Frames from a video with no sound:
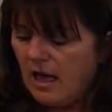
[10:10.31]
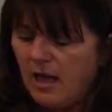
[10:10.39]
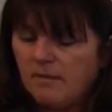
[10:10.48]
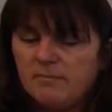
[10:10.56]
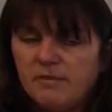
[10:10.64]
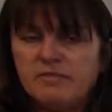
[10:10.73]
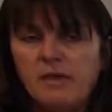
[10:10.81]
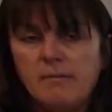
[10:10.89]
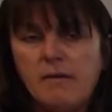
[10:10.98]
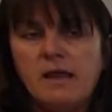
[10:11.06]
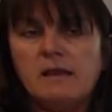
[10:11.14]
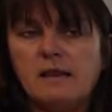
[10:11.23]
But they
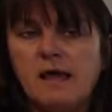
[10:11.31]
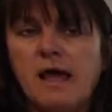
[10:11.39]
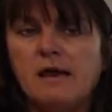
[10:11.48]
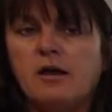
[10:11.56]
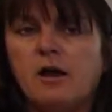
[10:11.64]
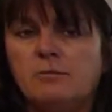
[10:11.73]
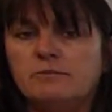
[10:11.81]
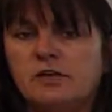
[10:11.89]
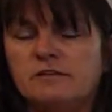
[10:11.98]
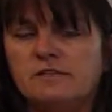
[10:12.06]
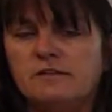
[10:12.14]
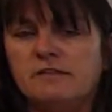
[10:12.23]
might lack
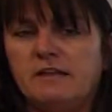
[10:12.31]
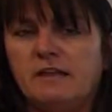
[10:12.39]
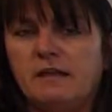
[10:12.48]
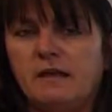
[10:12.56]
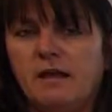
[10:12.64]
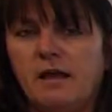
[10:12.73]
objectivity,